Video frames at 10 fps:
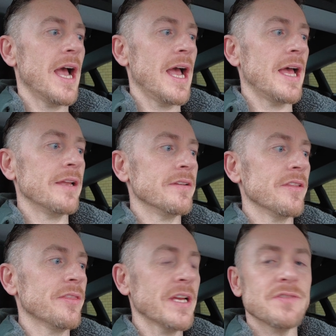And
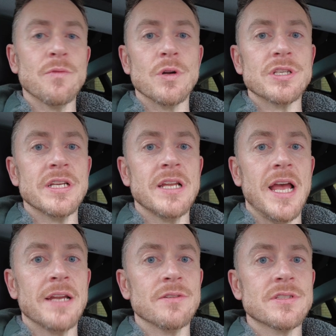thanks for watching,
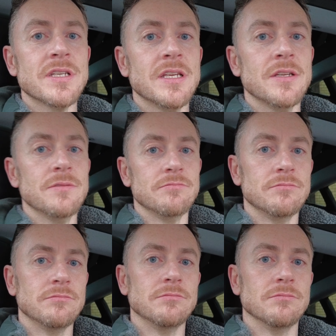and I'll see you
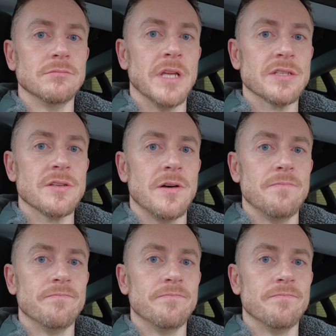next time.